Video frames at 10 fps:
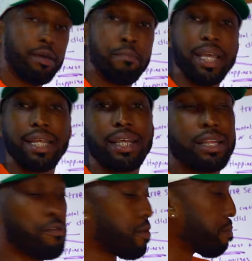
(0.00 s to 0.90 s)
meeting
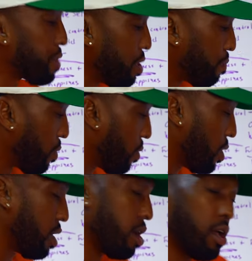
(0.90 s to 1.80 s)
different people,
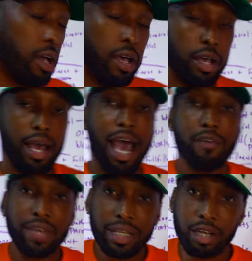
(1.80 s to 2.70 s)

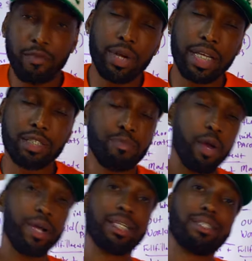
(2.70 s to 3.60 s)
having different
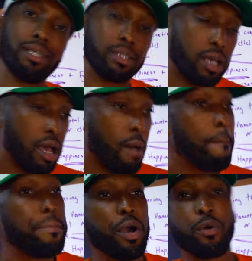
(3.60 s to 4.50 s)
experiences,
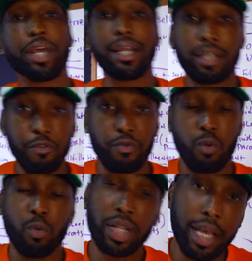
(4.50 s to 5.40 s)
building
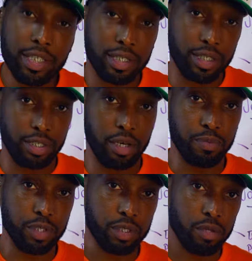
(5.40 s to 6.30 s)
different
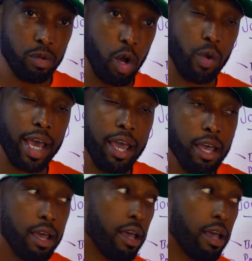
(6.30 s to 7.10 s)
relationships, okay?